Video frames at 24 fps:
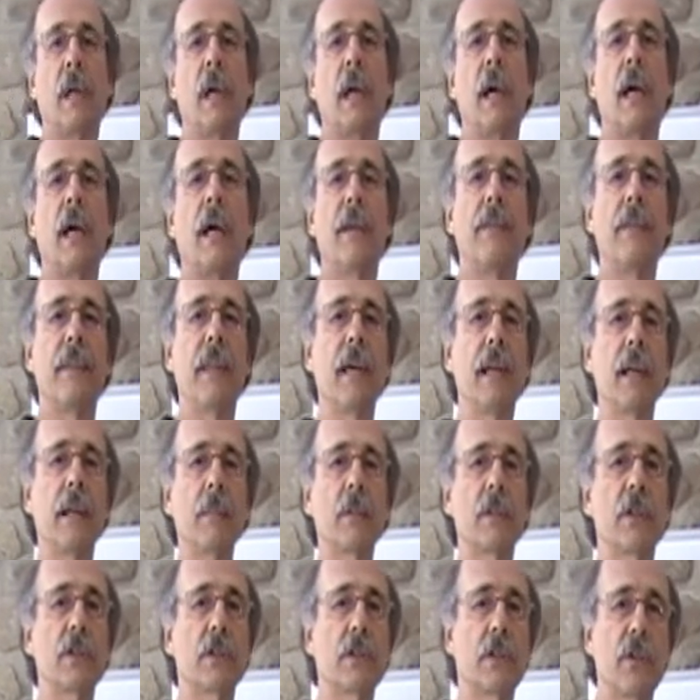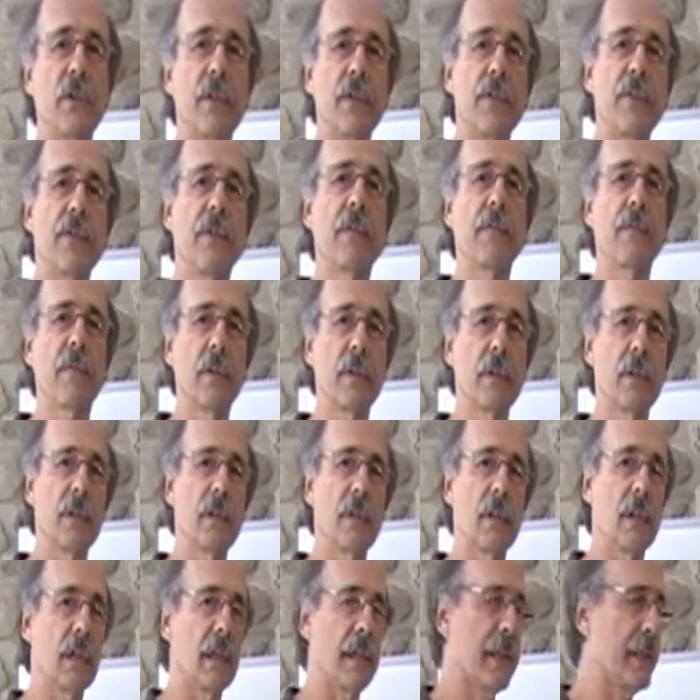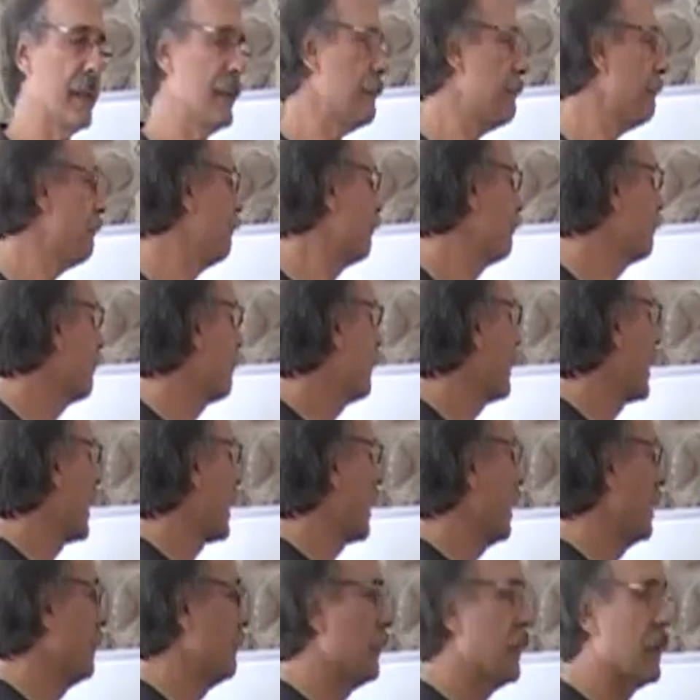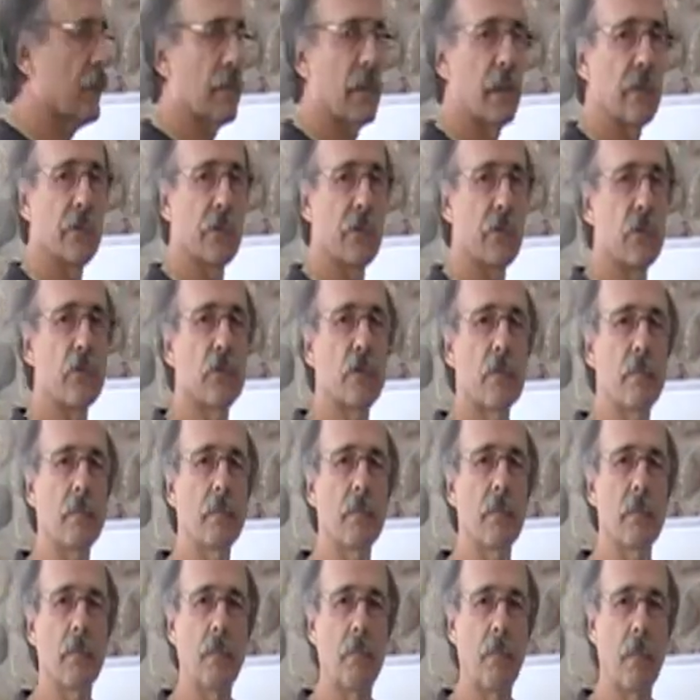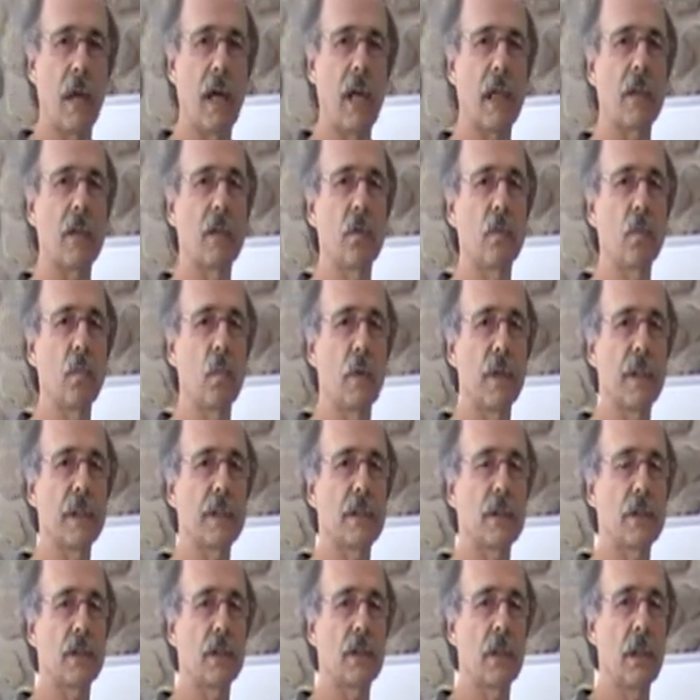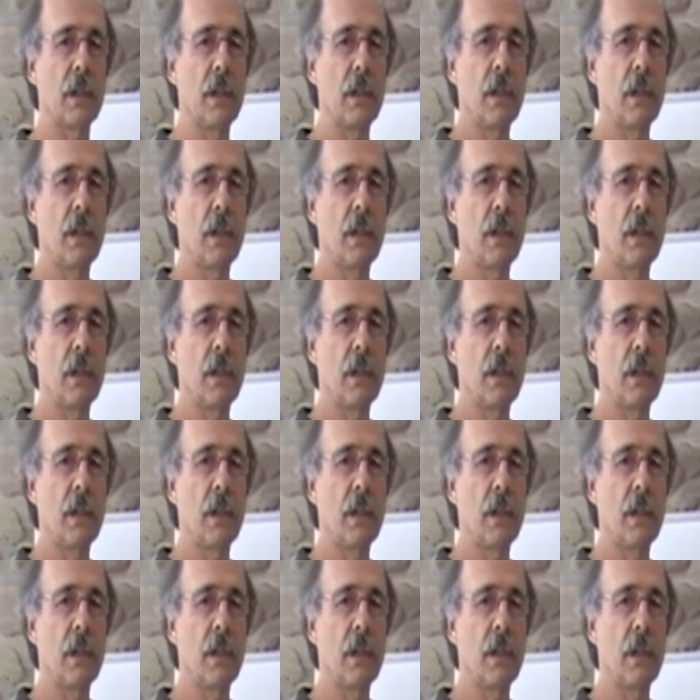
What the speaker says: And then I'm going to show you a different conflict resolution model, which